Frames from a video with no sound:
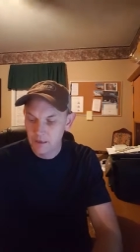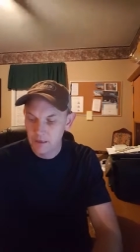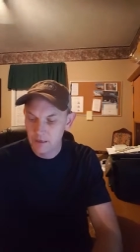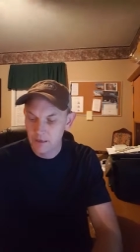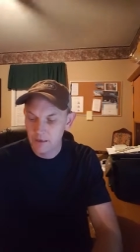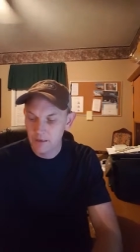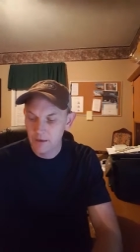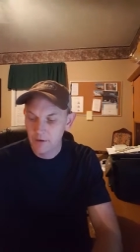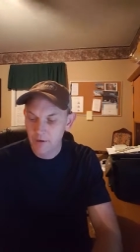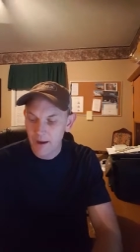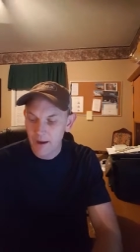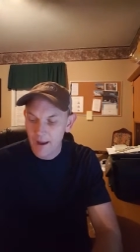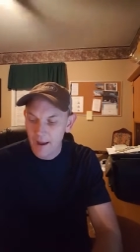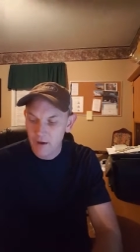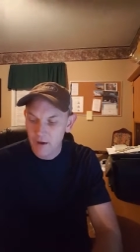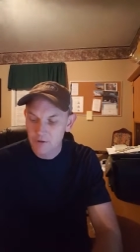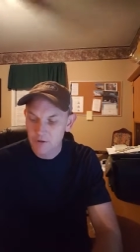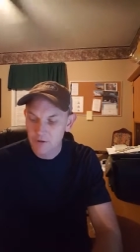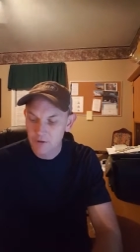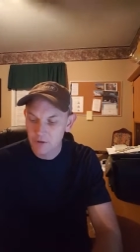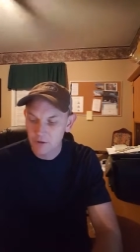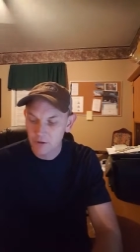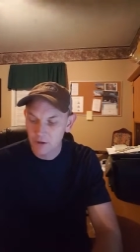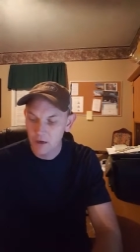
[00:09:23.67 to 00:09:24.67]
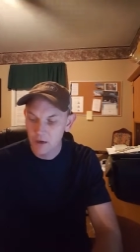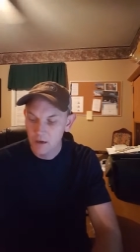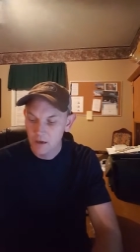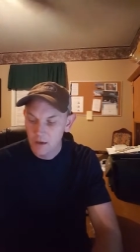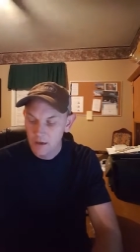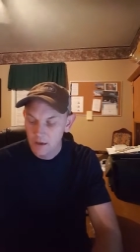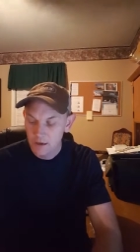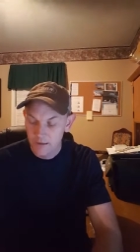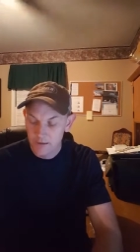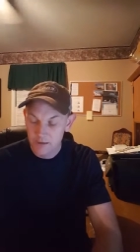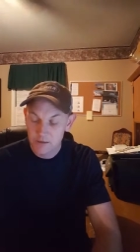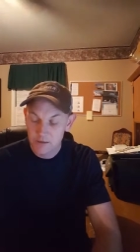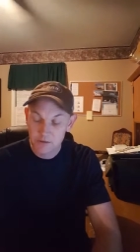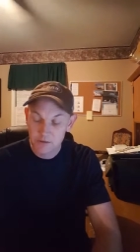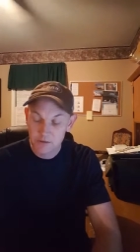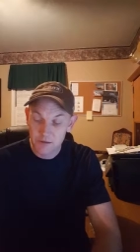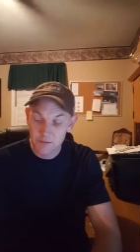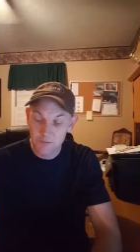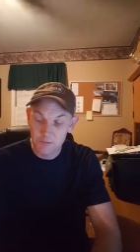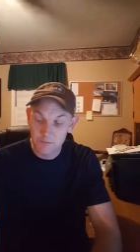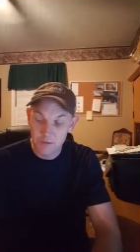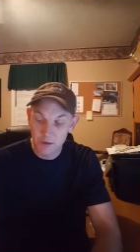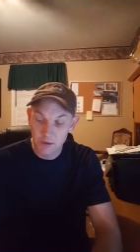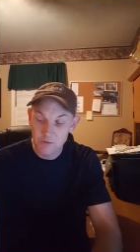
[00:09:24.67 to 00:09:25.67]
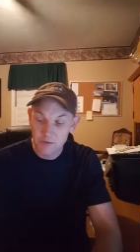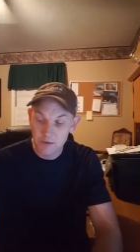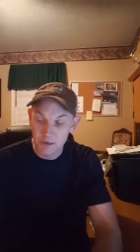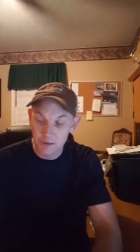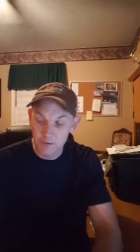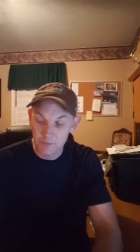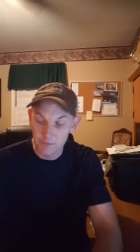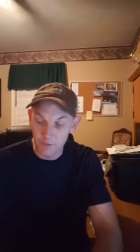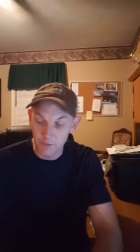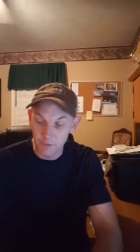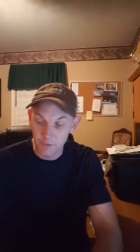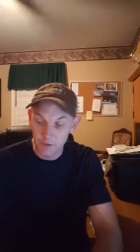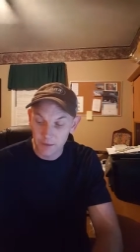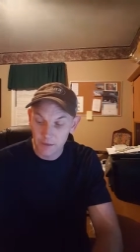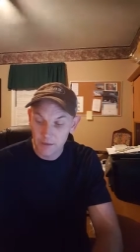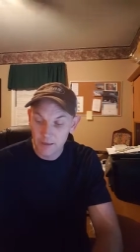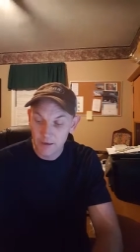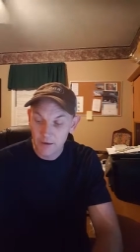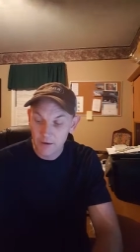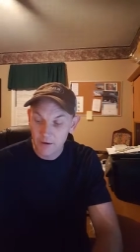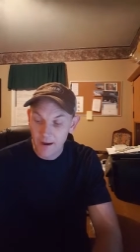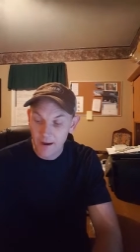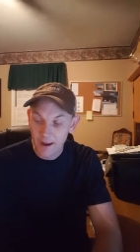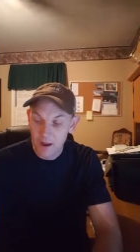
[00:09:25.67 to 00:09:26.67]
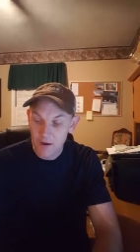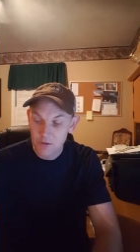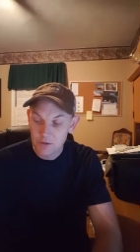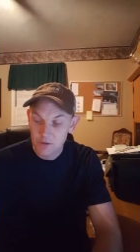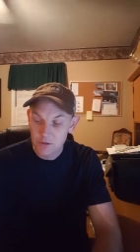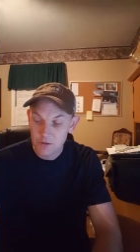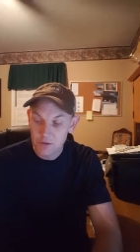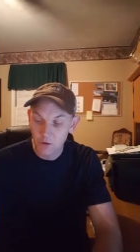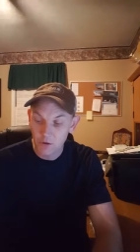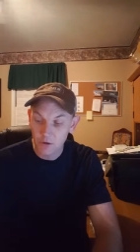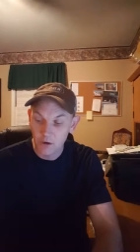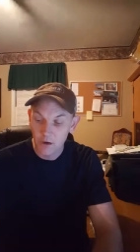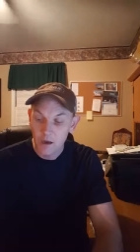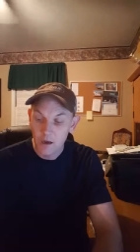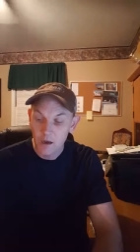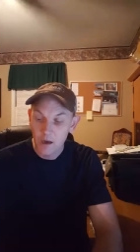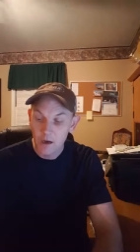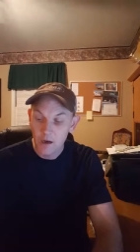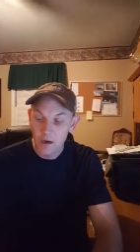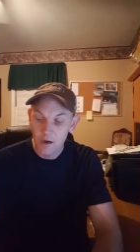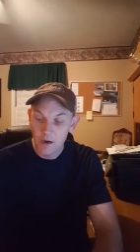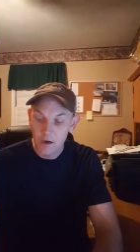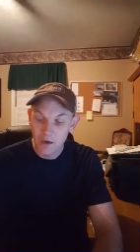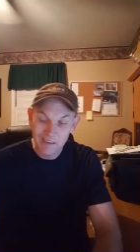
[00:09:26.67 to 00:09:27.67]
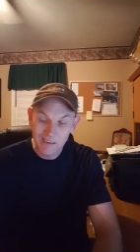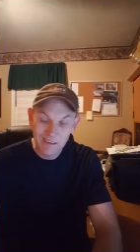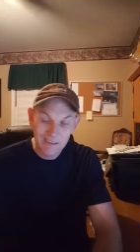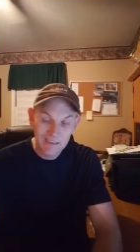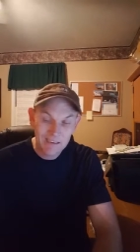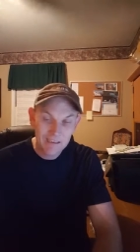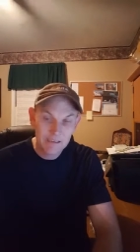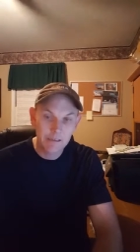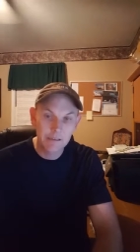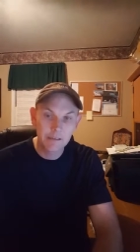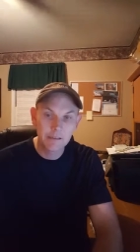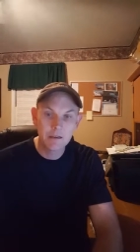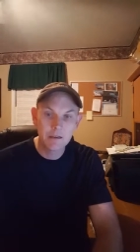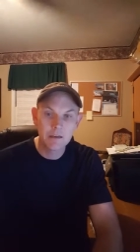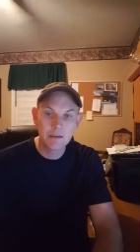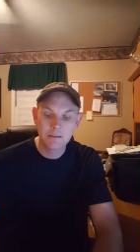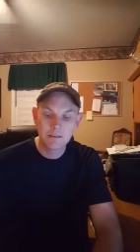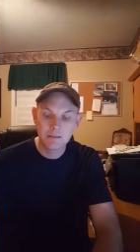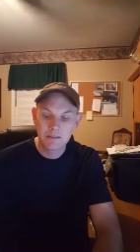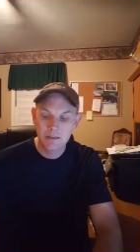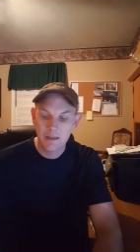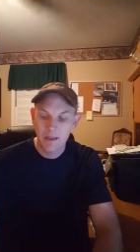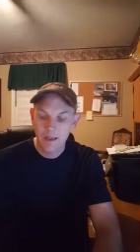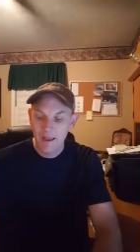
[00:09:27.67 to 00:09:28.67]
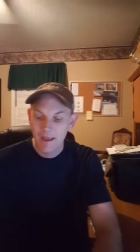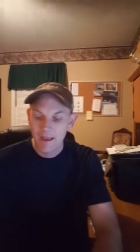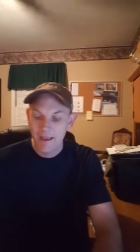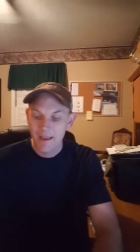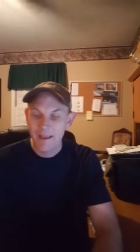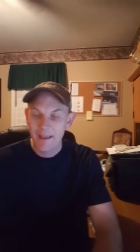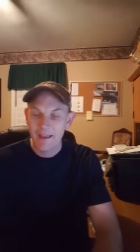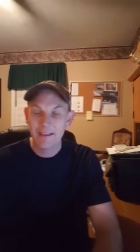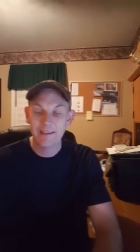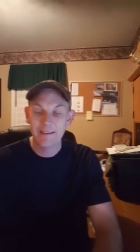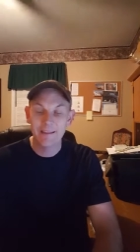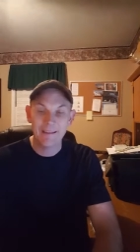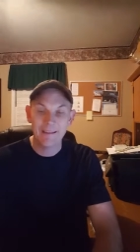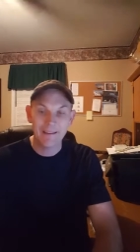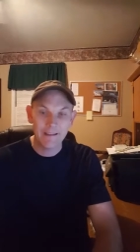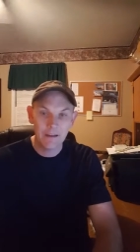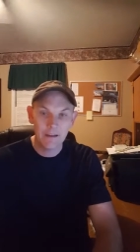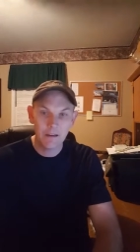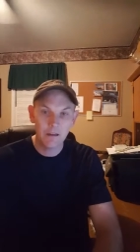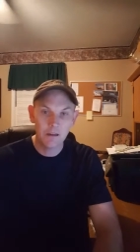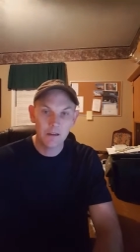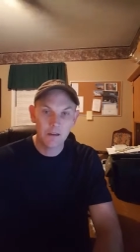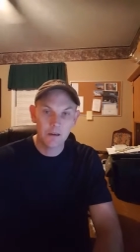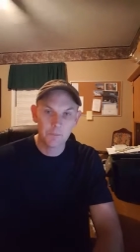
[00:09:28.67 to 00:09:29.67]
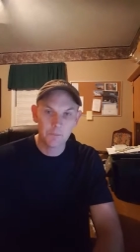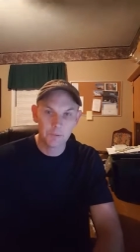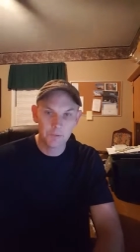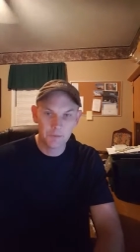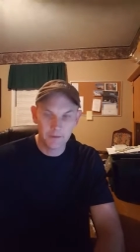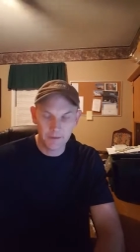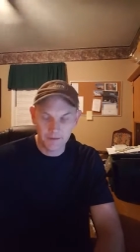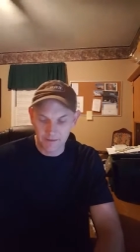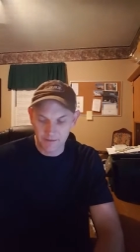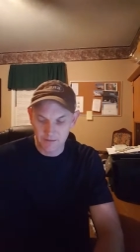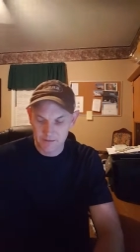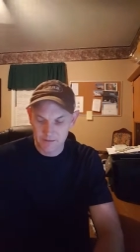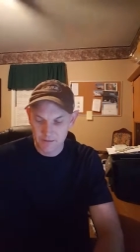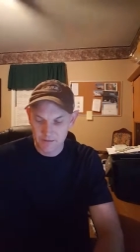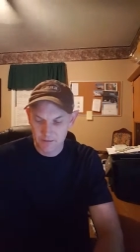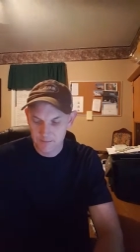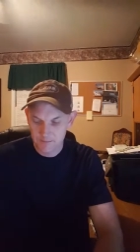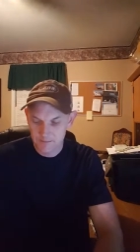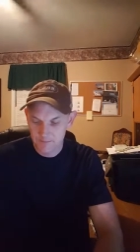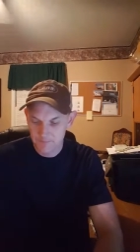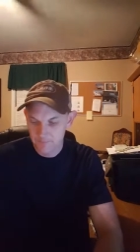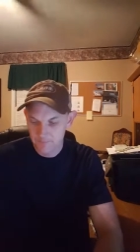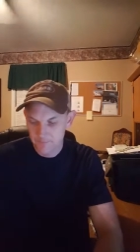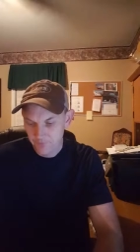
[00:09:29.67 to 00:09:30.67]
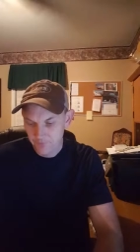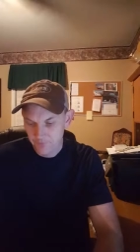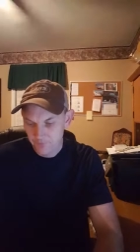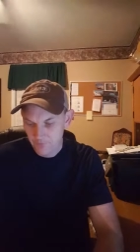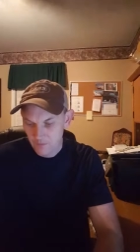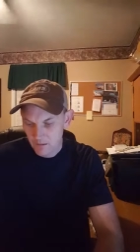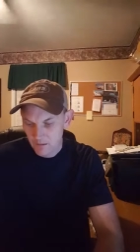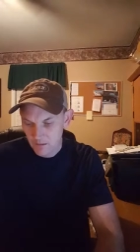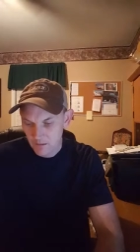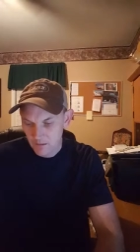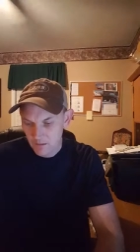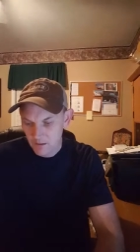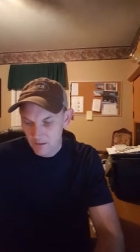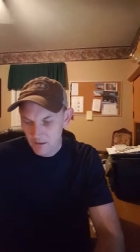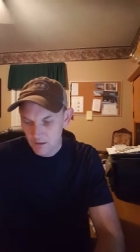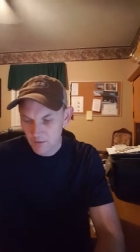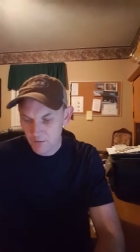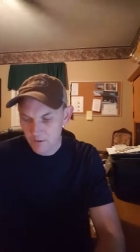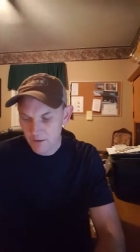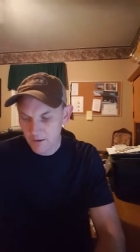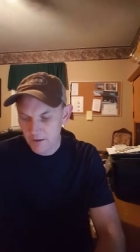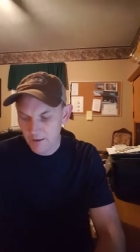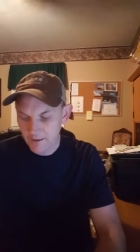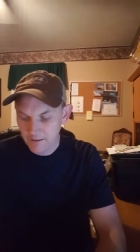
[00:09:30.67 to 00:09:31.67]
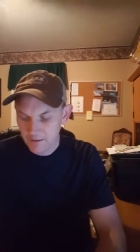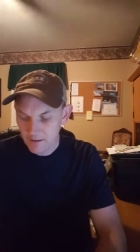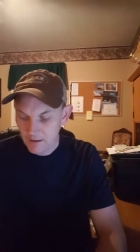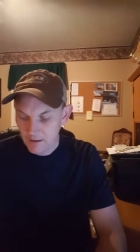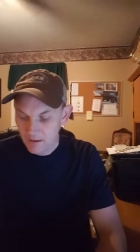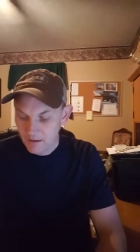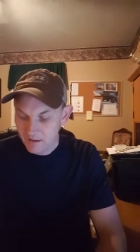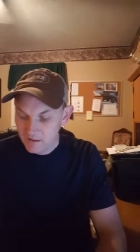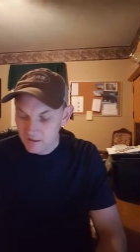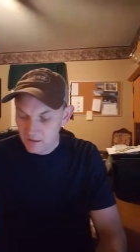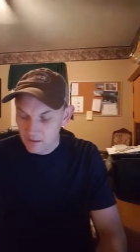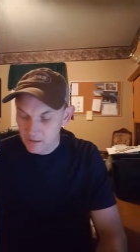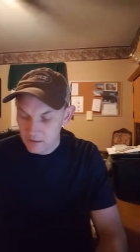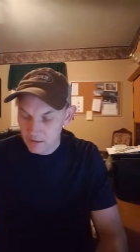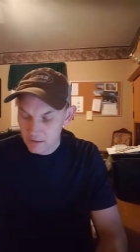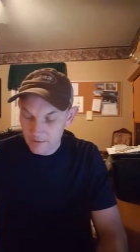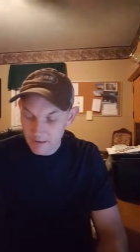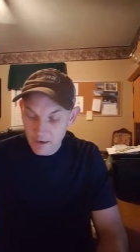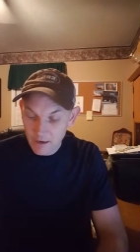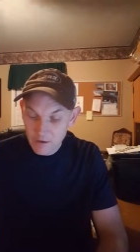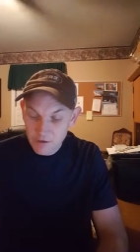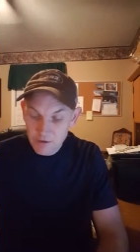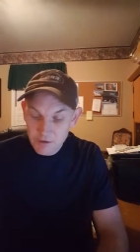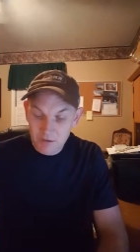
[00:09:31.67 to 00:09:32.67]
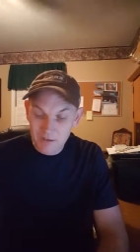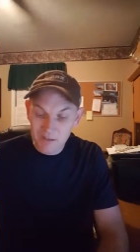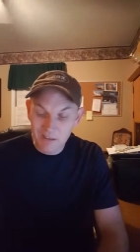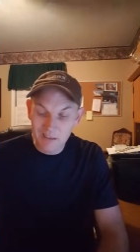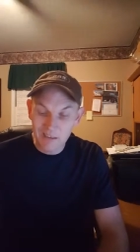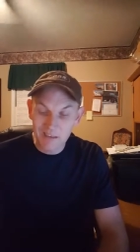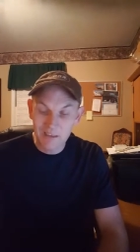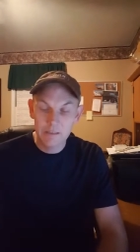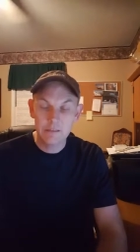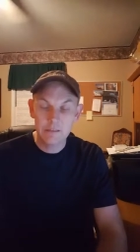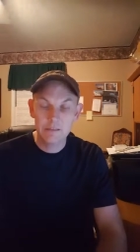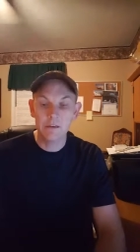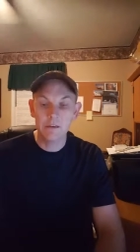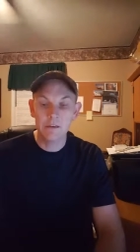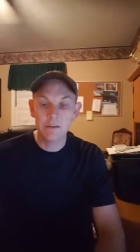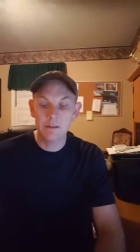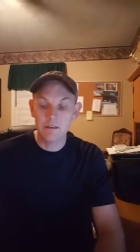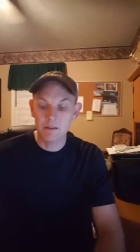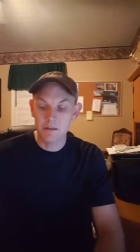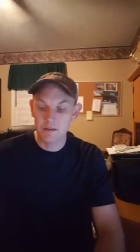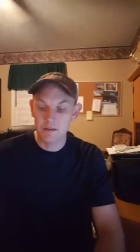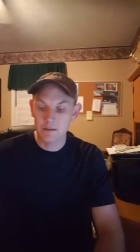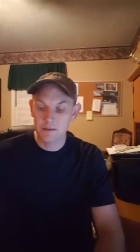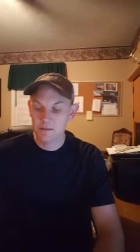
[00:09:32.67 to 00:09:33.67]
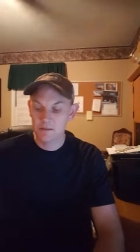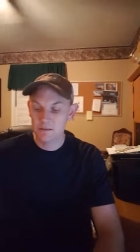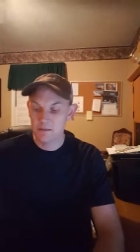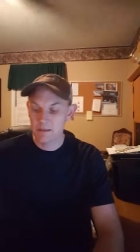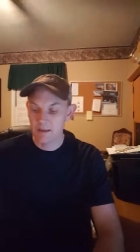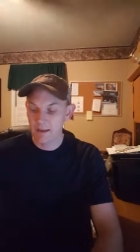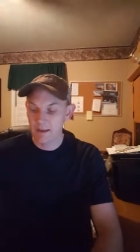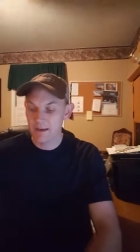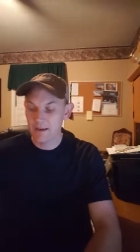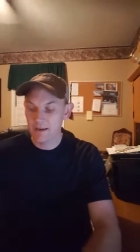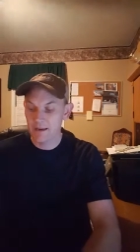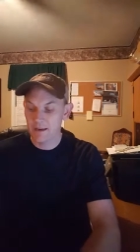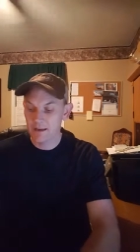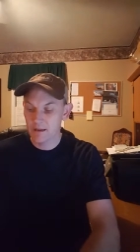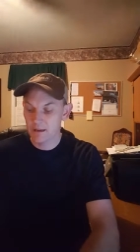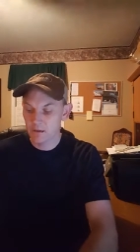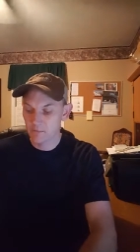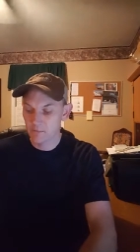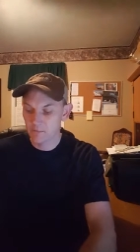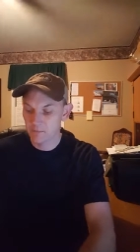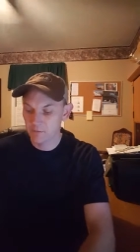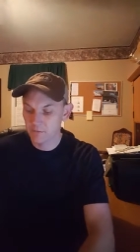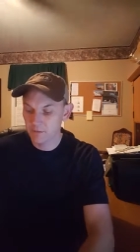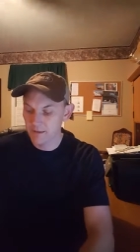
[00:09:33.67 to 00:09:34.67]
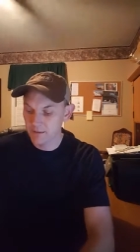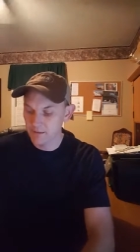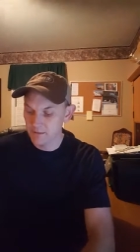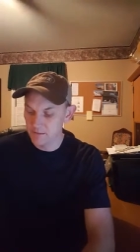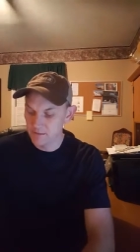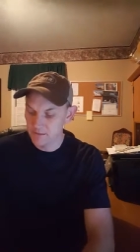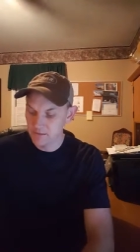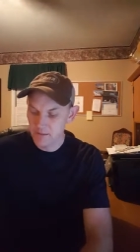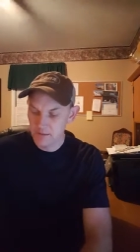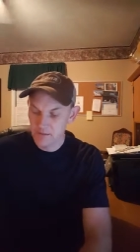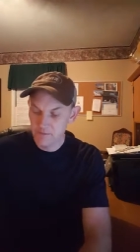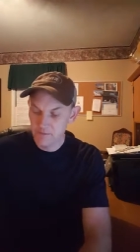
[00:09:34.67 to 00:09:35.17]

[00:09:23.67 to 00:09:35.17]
Clear out your, these are some notes I wrote. Clear out your undones and incompletes. Okay? Clear out your undones and incompletes.